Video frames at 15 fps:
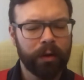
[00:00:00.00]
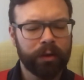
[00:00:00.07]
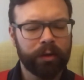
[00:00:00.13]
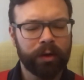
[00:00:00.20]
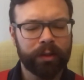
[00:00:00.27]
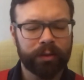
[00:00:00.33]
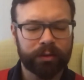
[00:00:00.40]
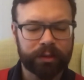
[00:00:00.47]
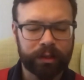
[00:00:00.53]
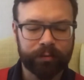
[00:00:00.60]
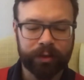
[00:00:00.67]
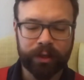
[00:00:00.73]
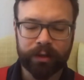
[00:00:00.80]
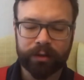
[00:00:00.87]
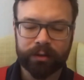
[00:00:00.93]
During those
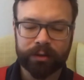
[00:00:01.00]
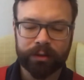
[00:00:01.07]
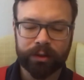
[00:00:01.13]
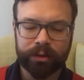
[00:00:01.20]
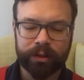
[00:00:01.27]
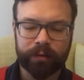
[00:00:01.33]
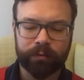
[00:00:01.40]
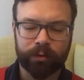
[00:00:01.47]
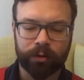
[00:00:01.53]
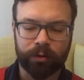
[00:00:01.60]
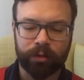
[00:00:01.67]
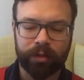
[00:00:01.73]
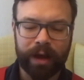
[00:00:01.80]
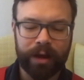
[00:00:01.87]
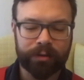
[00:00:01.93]
7 years, Jeff threw
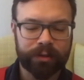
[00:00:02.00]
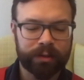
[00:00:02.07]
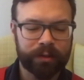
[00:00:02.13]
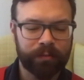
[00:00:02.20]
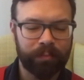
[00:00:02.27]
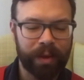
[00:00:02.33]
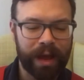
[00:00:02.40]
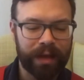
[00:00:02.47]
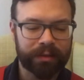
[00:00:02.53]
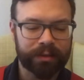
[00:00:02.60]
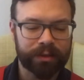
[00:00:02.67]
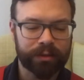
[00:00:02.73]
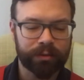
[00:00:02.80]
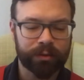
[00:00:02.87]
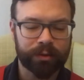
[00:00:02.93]
thousands of
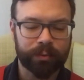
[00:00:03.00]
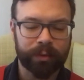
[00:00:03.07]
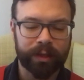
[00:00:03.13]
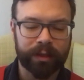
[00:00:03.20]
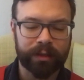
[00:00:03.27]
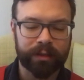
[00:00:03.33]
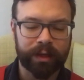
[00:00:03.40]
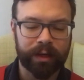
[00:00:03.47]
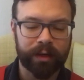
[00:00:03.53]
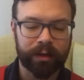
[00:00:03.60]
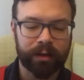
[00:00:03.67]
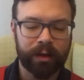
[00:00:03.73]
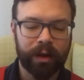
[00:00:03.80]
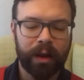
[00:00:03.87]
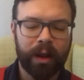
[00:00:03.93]
passes through a swinging
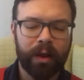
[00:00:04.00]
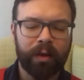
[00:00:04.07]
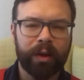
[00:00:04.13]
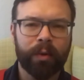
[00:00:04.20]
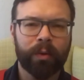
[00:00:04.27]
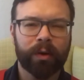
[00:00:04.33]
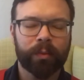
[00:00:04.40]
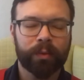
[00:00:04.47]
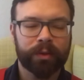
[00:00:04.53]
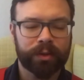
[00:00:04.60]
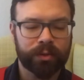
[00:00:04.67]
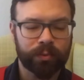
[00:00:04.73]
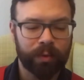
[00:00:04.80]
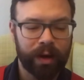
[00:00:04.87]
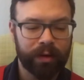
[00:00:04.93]
tire. He worked with
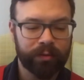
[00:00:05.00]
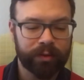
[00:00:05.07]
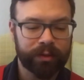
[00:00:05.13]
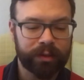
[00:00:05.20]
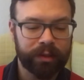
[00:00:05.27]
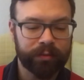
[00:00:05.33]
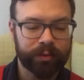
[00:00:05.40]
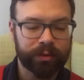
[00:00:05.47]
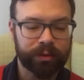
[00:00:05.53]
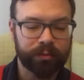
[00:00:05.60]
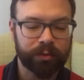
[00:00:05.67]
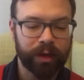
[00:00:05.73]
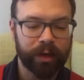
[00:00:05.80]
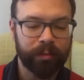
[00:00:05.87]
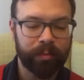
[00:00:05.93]
his wide receivers and
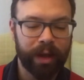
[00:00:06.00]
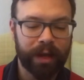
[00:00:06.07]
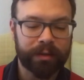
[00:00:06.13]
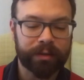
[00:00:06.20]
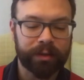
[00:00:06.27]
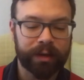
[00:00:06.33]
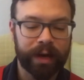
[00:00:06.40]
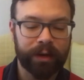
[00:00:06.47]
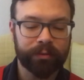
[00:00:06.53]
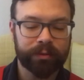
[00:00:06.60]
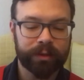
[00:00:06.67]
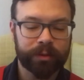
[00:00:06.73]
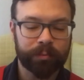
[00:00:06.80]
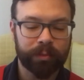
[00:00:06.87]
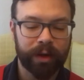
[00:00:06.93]
running backs in
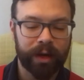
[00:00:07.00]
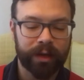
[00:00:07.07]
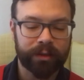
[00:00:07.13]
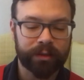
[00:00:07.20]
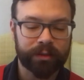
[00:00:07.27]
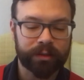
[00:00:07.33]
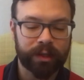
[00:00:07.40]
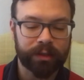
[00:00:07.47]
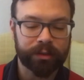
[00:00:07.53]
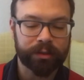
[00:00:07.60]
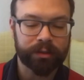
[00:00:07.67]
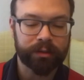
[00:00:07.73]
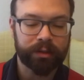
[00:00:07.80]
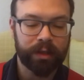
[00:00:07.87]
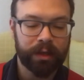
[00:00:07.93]
countless practice
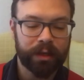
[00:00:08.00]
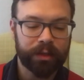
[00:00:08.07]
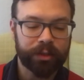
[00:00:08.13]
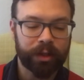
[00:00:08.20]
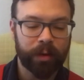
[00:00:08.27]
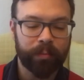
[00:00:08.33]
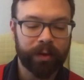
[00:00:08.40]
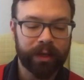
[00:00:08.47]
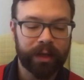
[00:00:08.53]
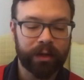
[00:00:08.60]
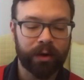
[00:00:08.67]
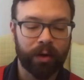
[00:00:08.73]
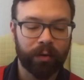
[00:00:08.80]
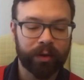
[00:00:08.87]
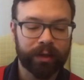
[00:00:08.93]
sessions, sharpening and
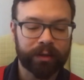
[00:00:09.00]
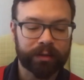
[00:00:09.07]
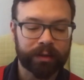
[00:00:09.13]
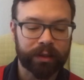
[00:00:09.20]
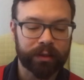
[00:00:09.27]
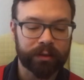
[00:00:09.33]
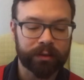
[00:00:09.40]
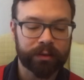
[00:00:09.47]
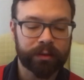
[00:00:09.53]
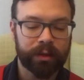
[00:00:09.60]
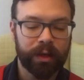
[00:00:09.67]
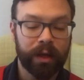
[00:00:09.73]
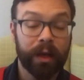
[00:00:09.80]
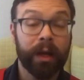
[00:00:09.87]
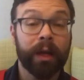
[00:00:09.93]
honing his skills.
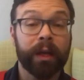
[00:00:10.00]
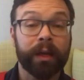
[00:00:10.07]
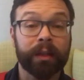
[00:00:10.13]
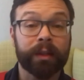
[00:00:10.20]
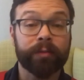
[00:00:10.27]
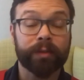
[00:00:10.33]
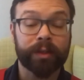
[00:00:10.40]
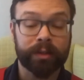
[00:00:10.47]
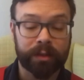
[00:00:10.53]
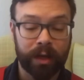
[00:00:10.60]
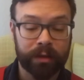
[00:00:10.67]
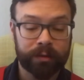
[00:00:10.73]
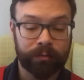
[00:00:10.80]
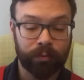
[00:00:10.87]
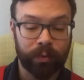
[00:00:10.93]
He lifted
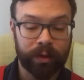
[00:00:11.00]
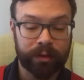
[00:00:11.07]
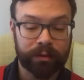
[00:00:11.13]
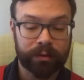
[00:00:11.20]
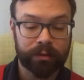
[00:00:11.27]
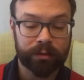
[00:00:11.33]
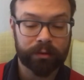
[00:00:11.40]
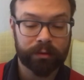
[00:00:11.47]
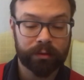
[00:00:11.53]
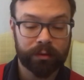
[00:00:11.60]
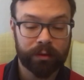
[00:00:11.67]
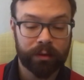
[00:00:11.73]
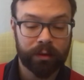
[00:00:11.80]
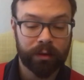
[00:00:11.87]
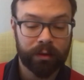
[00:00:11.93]
tons of weights,
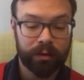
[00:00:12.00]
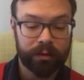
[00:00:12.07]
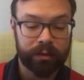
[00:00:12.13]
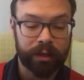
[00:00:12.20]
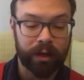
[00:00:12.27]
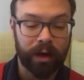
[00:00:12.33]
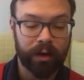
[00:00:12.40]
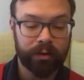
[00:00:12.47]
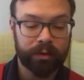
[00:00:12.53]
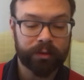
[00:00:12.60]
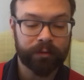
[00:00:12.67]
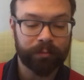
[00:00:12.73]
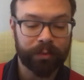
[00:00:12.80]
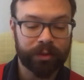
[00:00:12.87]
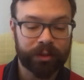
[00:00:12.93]
did hundreds
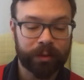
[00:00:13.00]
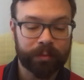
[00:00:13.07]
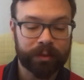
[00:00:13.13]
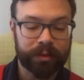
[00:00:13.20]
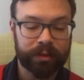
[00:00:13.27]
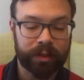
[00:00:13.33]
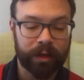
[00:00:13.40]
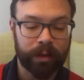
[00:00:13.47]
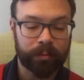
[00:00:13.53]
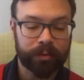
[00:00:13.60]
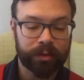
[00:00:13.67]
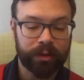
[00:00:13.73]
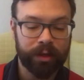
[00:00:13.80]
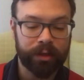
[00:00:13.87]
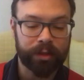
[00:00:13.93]
of push-ups and
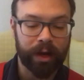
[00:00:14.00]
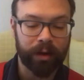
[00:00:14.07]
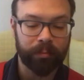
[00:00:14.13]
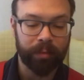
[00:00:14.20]
sit-ups, jogged